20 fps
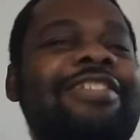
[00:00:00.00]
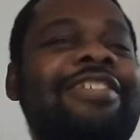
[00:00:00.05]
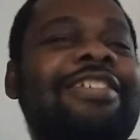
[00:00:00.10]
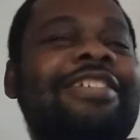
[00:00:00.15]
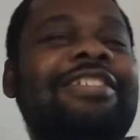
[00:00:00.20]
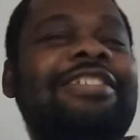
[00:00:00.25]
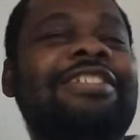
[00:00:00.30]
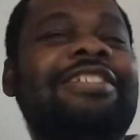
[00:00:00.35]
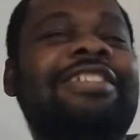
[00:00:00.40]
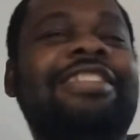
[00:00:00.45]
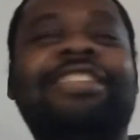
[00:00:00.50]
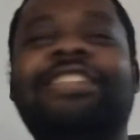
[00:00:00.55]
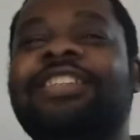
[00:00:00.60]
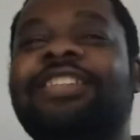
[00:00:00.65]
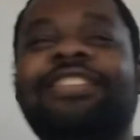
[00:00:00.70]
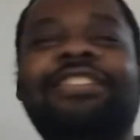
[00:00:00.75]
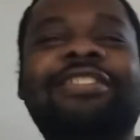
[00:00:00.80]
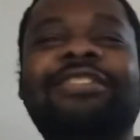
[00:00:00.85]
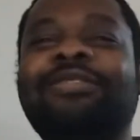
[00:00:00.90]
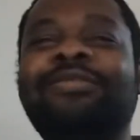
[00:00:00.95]

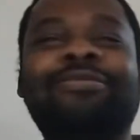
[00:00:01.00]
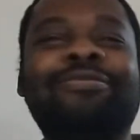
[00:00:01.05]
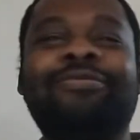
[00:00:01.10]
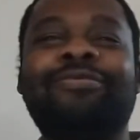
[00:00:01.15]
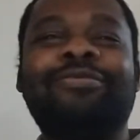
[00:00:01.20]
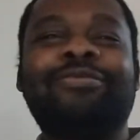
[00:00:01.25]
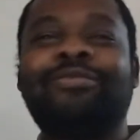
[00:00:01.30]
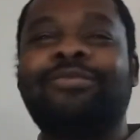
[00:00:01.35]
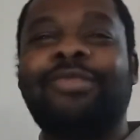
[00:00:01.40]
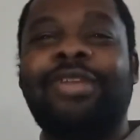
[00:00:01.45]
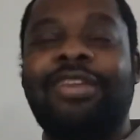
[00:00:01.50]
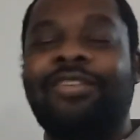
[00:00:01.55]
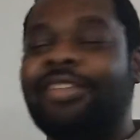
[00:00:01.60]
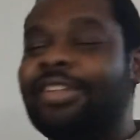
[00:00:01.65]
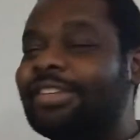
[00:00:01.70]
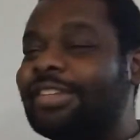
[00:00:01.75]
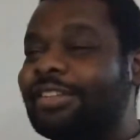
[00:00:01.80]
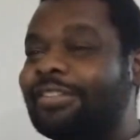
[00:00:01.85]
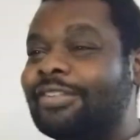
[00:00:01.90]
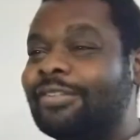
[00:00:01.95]
Mm-hmm. Mm-hmm. I don't
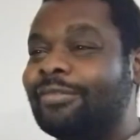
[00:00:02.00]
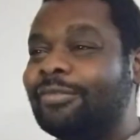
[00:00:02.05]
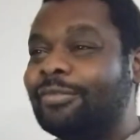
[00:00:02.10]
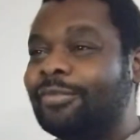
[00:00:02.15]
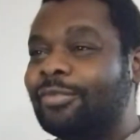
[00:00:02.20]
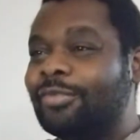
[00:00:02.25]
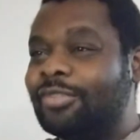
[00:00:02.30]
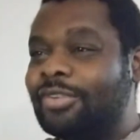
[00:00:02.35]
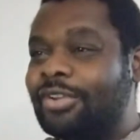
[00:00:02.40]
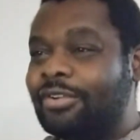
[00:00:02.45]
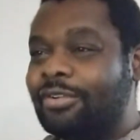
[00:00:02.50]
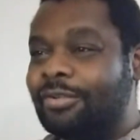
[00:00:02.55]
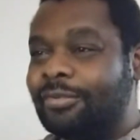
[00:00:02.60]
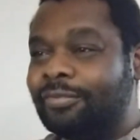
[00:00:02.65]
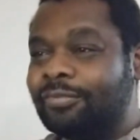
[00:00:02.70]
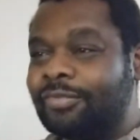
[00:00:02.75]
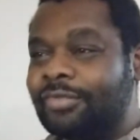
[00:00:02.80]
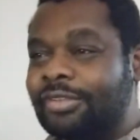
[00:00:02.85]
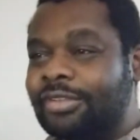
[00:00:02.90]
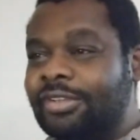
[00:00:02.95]
like this. Mm, it's not cool.
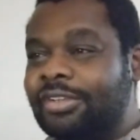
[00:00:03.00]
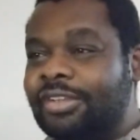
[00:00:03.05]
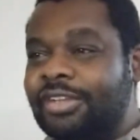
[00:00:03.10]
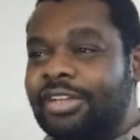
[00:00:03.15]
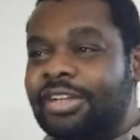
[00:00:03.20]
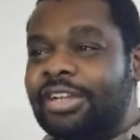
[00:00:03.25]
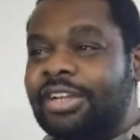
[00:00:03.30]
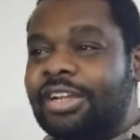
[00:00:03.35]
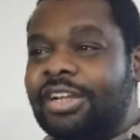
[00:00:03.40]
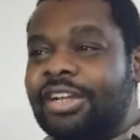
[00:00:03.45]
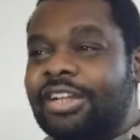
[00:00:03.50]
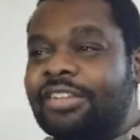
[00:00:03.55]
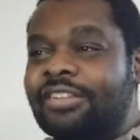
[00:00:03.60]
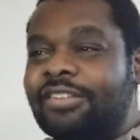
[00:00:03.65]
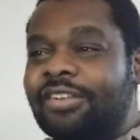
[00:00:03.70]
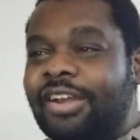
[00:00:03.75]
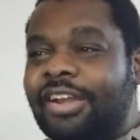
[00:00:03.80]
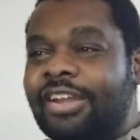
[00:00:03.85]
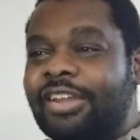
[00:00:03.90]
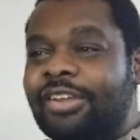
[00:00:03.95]

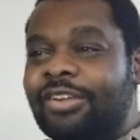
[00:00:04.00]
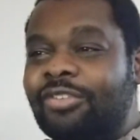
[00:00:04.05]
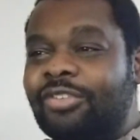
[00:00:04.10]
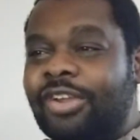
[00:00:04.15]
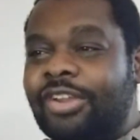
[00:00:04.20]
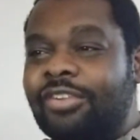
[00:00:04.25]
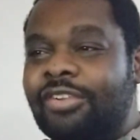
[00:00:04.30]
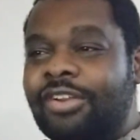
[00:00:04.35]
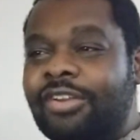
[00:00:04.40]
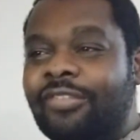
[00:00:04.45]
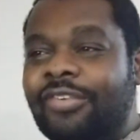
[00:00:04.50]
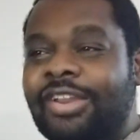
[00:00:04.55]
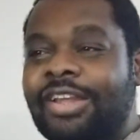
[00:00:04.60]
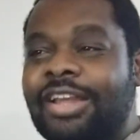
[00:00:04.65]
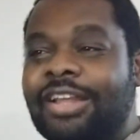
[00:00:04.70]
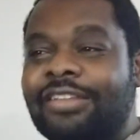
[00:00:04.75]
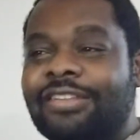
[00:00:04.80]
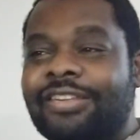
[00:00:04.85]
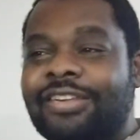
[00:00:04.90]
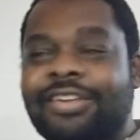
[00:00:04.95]
So I use right to hard to fight
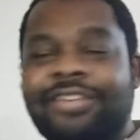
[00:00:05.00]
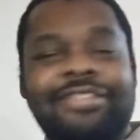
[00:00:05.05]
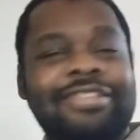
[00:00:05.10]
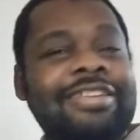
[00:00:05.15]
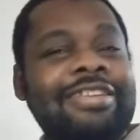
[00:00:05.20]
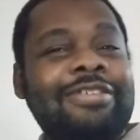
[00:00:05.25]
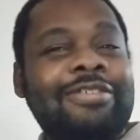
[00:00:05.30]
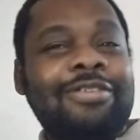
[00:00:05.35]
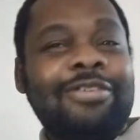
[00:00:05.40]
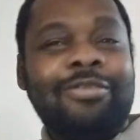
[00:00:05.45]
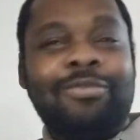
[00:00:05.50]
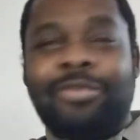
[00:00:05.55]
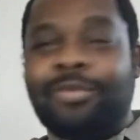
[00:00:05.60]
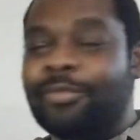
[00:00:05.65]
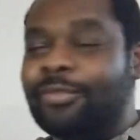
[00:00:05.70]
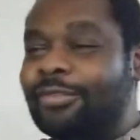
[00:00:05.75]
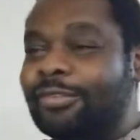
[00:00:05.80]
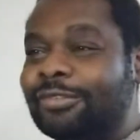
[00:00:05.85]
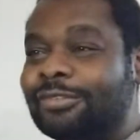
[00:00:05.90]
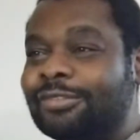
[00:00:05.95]
against it because it is hurting
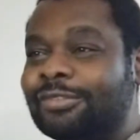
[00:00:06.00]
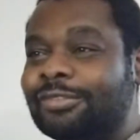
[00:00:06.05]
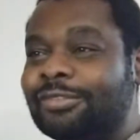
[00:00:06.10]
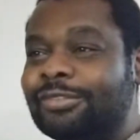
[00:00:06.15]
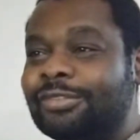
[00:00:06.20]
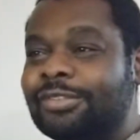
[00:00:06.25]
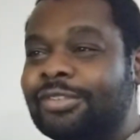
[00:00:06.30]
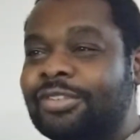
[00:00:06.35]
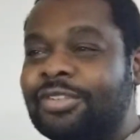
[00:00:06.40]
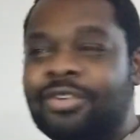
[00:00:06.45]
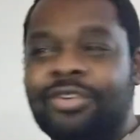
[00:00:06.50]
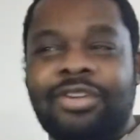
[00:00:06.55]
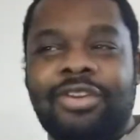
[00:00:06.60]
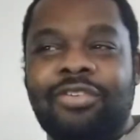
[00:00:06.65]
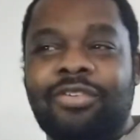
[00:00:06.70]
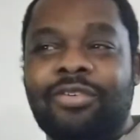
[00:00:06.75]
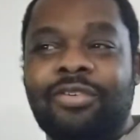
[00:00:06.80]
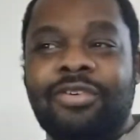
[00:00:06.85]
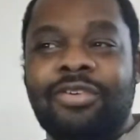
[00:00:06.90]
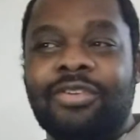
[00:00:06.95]
people. It's hurting
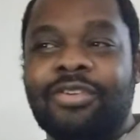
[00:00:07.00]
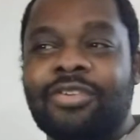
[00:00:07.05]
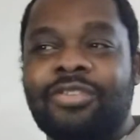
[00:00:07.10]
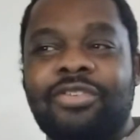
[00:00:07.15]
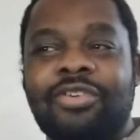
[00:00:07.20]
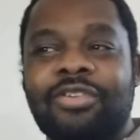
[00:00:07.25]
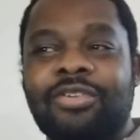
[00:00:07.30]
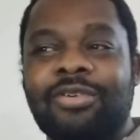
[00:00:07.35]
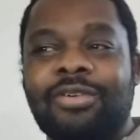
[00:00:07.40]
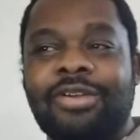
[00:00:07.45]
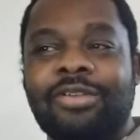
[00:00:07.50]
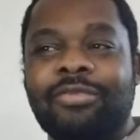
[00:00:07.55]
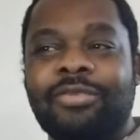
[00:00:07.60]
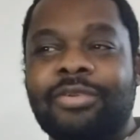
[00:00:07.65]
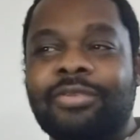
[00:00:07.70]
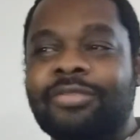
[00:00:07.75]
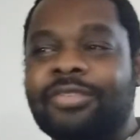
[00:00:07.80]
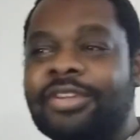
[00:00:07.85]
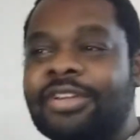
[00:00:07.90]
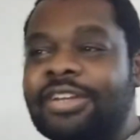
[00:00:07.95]
everyone. It's causing
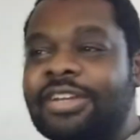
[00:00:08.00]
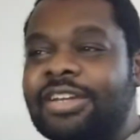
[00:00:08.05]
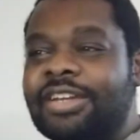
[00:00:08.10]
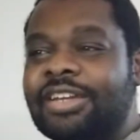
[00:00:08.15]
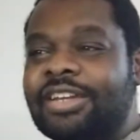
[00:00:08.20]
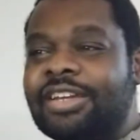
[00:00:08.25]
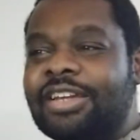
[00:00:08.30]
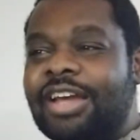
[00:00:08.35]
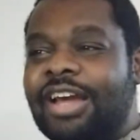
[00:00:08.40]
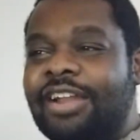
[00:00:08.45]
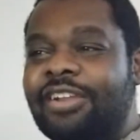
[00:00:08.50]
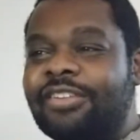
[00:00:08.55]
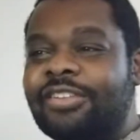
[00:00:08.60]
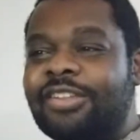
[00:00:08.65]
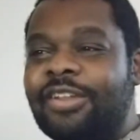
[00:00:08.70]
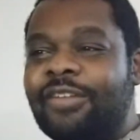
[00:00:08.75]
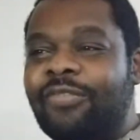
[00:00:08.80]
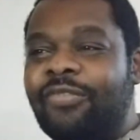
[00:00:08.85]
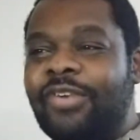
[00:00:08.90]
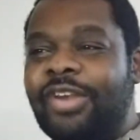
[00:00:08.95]
problems. How does
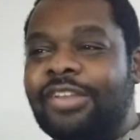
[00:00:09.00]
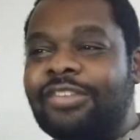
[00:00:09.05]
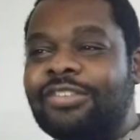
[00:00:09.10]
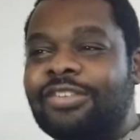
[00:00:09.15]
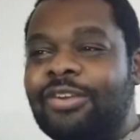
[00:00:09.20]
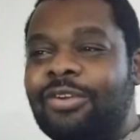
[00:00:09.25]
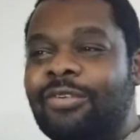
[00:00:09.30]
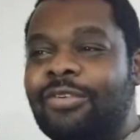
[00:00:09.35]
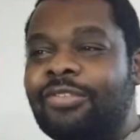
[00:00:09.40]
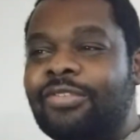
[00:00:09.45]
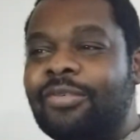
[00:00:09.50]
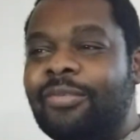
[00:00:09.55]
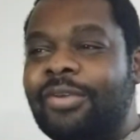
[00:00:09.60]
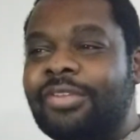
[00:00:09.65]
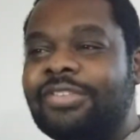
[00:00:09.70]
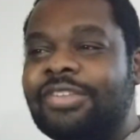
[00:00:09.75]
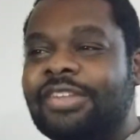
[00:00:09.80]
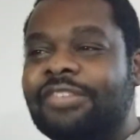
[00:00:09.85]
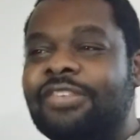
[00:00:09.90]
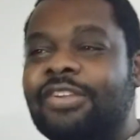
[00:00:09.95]
it affect you if someone
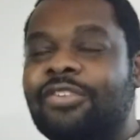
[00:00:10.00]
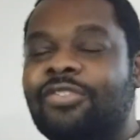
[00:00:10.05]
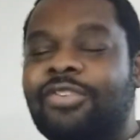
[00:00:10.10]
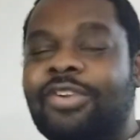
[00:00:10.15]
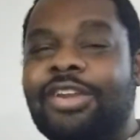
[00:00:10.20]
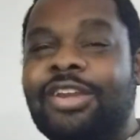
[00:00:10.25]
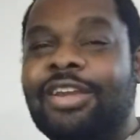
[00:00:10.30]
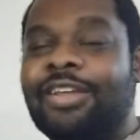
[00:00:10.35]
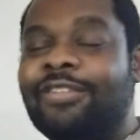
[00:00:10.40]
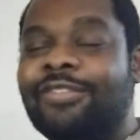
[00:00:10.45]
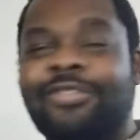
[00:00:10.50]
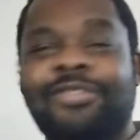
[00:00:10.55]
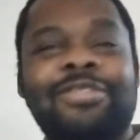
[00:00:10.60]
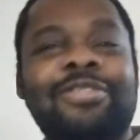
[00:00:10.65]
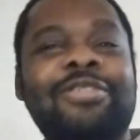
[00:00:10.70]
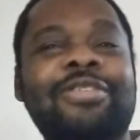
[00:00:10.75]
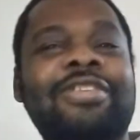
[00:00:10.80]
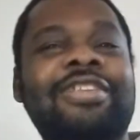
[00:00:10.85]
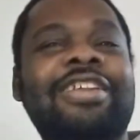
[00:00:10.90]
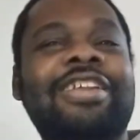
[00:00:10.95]
says they're trans?
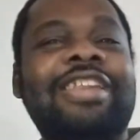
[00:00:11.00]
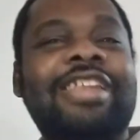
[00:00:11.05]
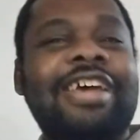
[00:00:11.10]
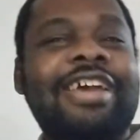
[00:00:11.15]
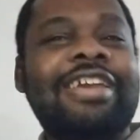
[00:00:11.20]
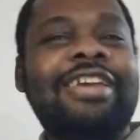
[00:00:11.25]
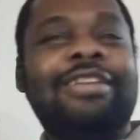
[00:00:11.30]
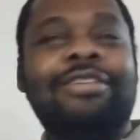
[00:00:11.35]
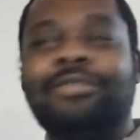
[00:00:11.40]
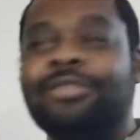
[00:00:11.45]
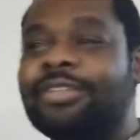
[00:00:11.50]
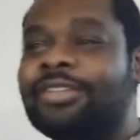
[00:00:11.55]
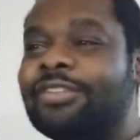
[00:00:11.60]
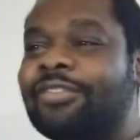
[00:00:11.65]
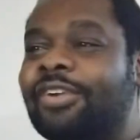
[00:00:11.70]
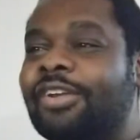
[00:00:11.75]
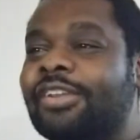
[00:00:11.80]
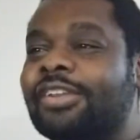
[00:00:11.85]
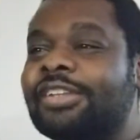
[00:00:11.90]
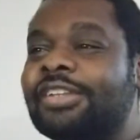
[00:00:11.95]
they lie.
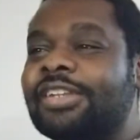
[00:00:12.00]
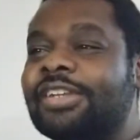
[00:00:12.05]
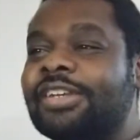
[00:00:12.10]
lying.